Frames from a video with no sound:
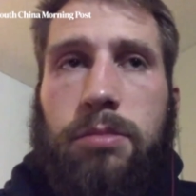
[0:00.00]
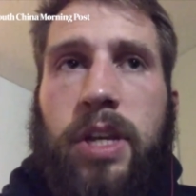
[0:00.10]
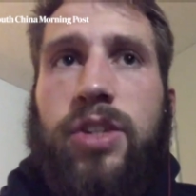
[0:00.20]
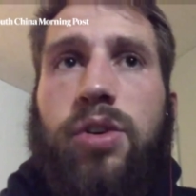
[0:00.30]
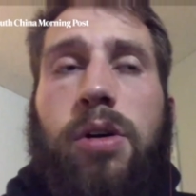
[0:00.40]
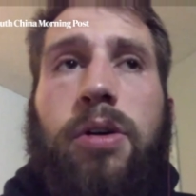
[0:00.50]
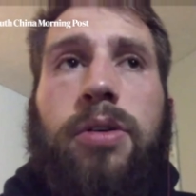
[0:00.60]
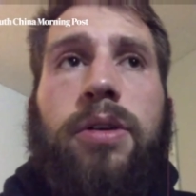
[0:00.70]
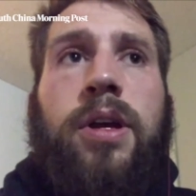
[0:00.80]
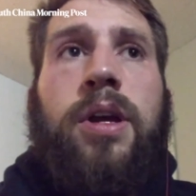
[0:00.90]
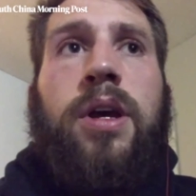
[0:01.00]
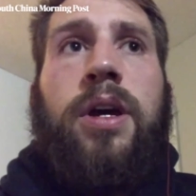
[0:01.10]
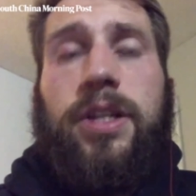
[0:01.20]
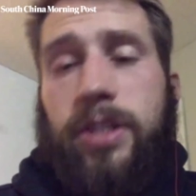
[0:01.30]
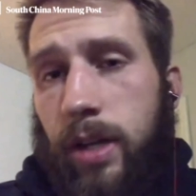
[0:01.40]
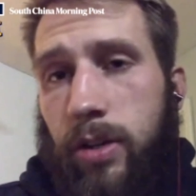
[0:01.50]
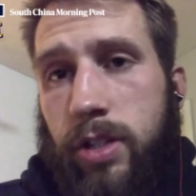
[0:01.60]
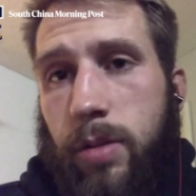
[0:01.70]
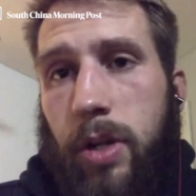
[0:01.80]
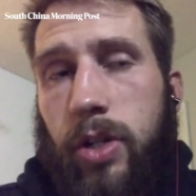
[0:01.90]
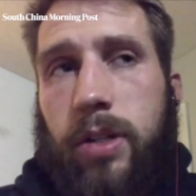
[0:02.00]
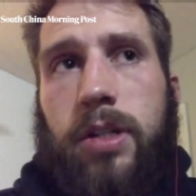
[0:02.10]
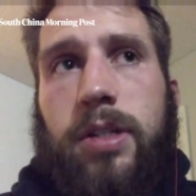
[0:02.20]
hits hard, and he's got good submissions.